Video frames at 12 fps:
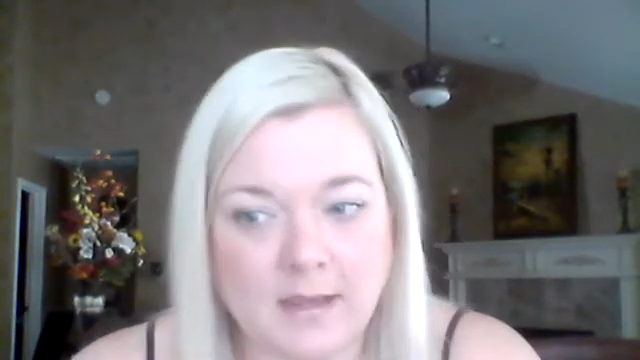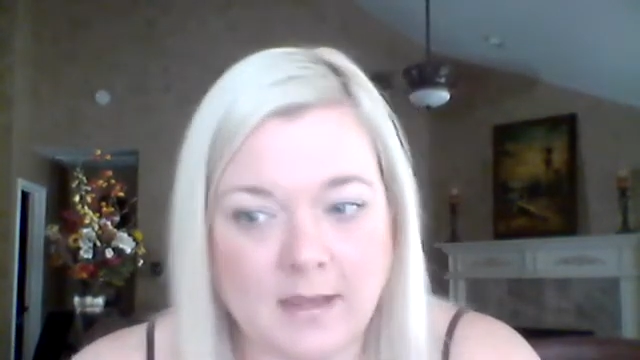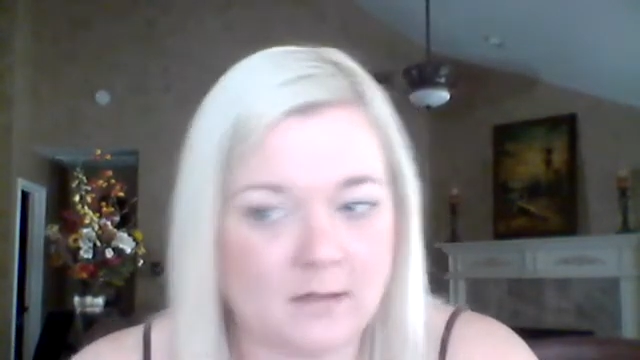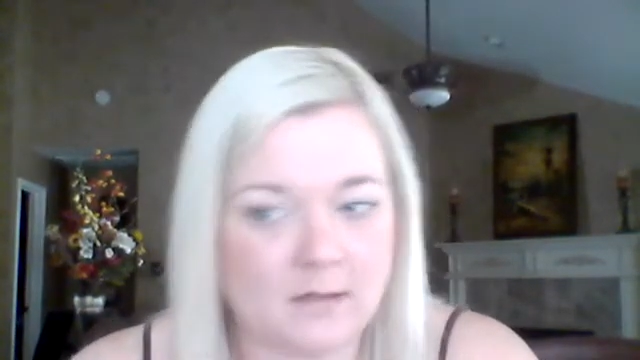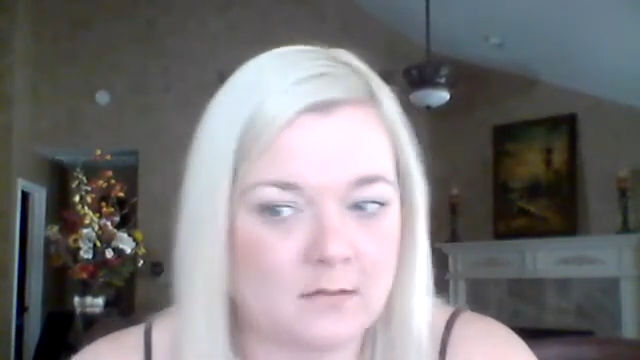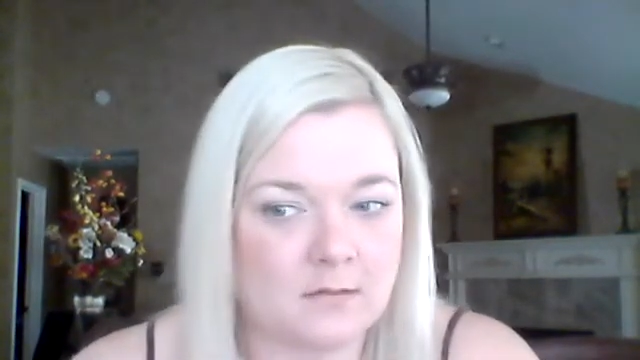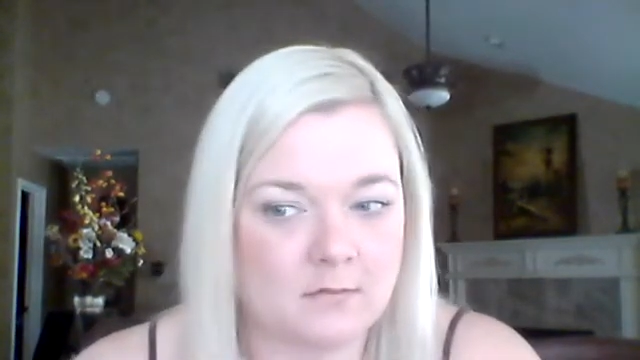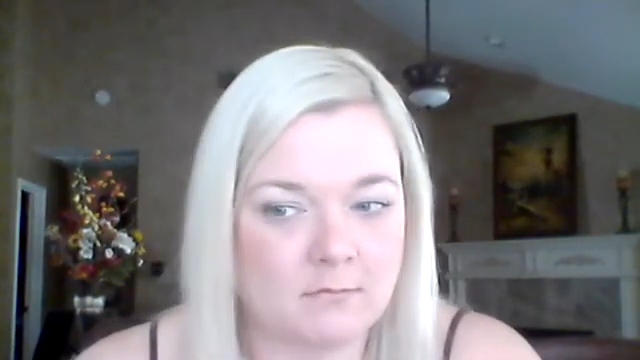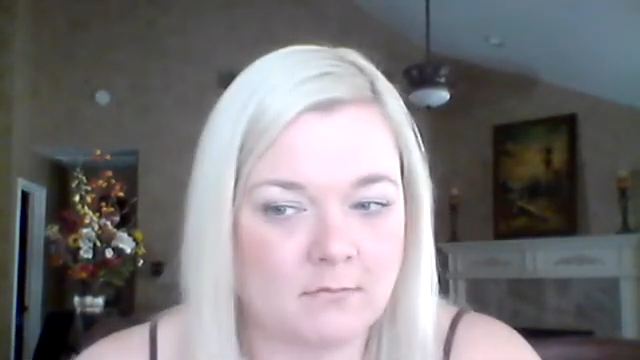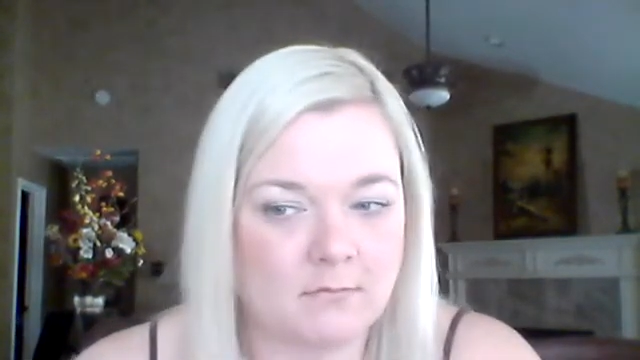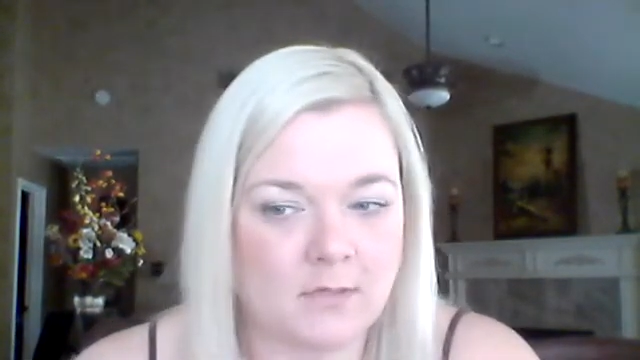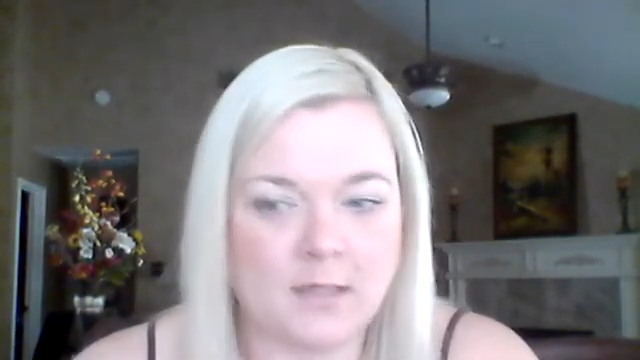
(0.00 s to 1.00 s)
ads.
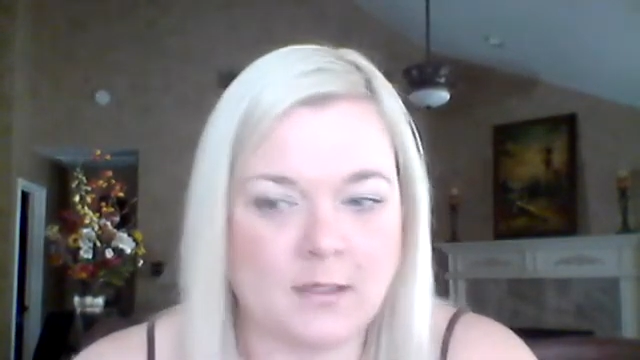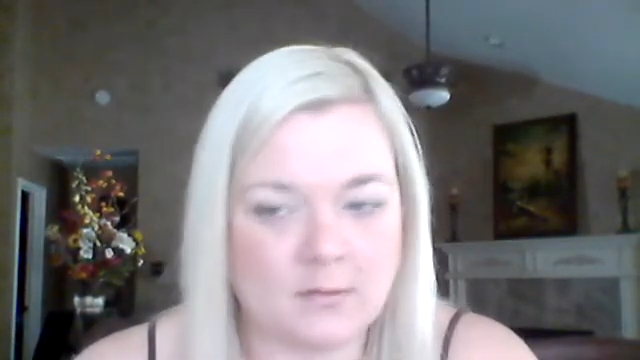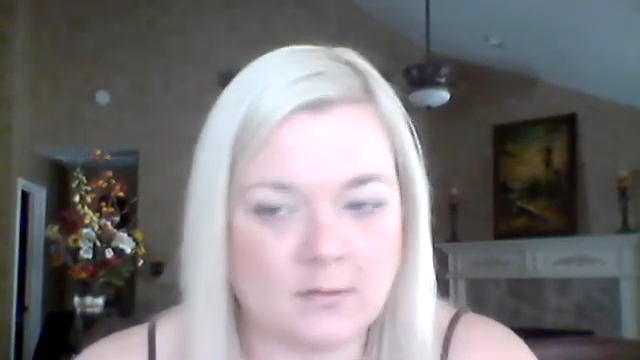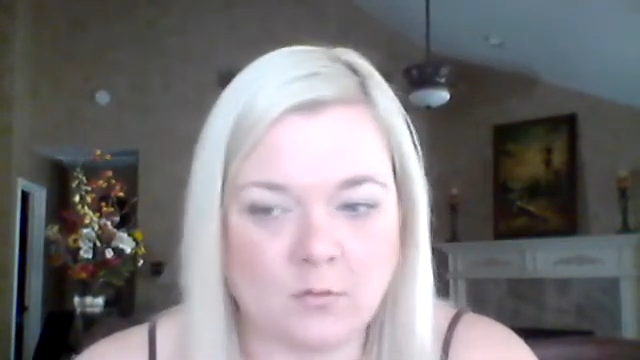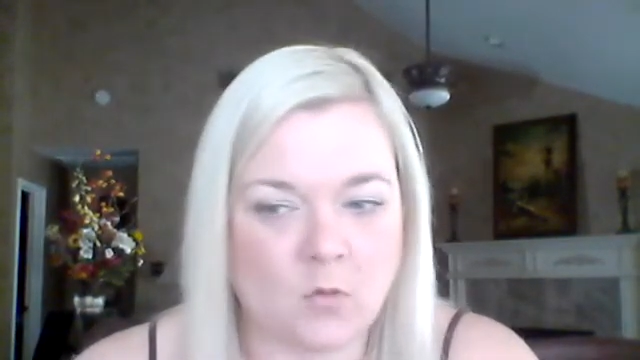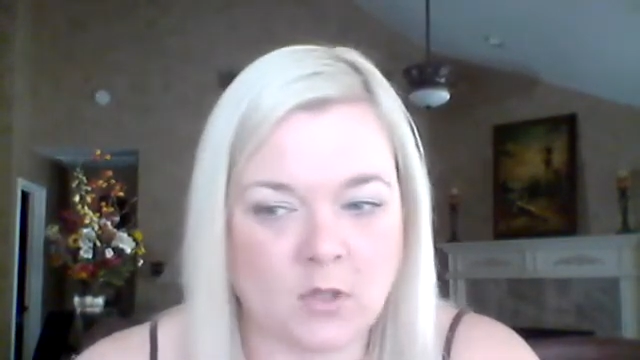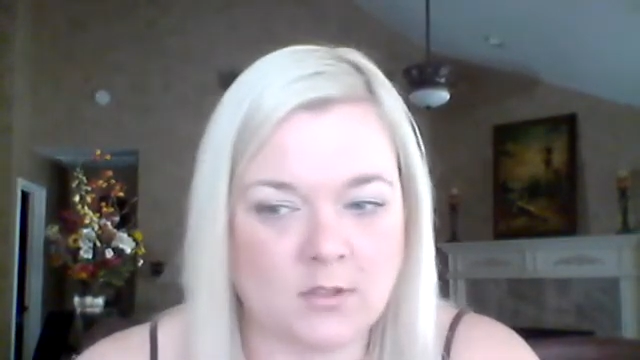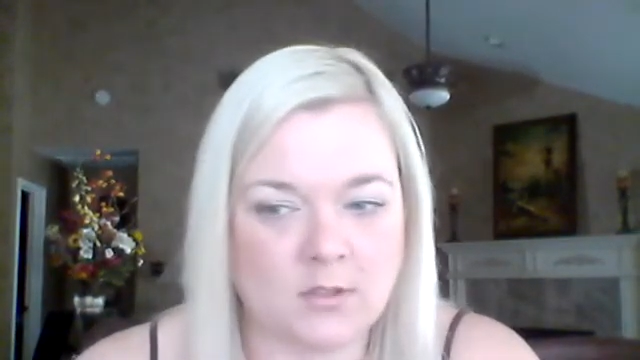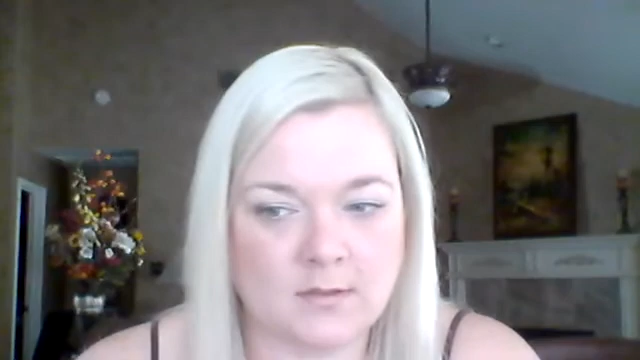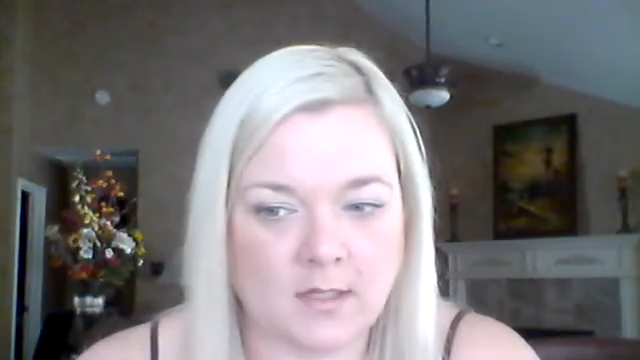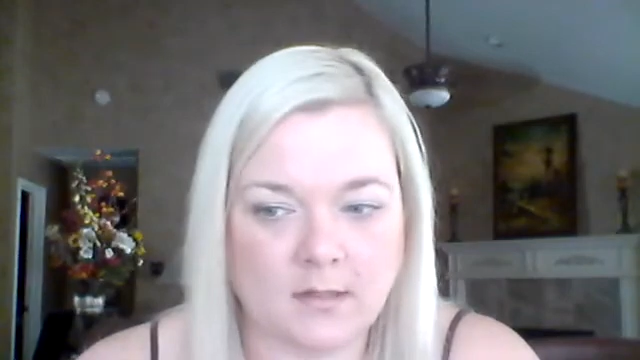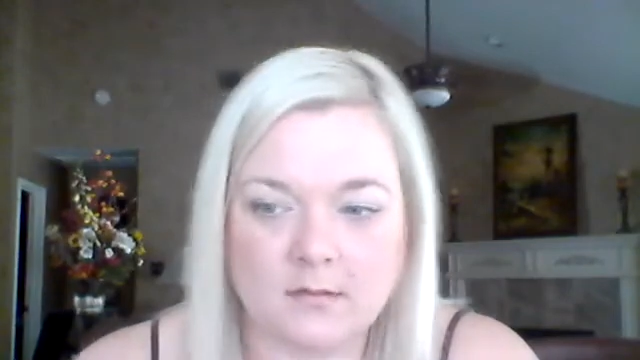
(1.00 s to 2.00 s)
He doesn't watch his
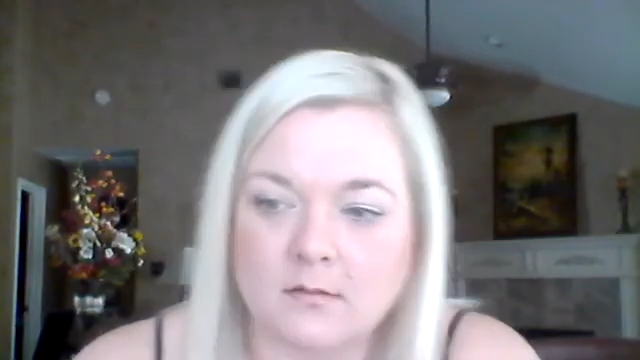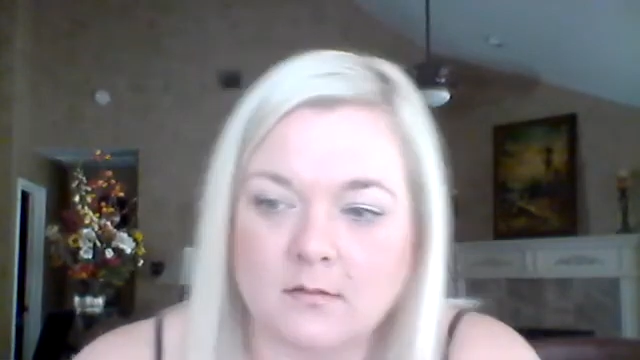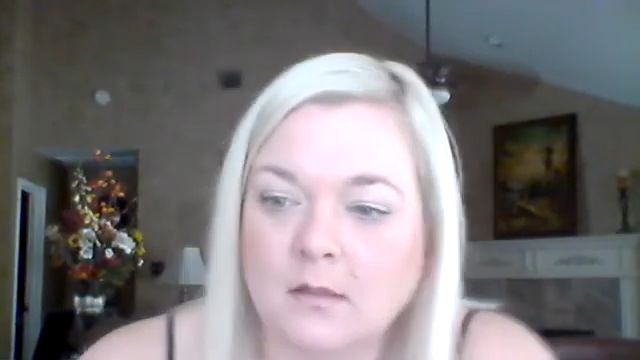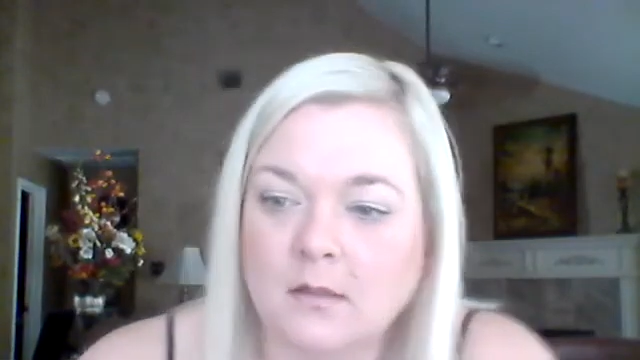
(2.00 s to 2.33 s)
ads.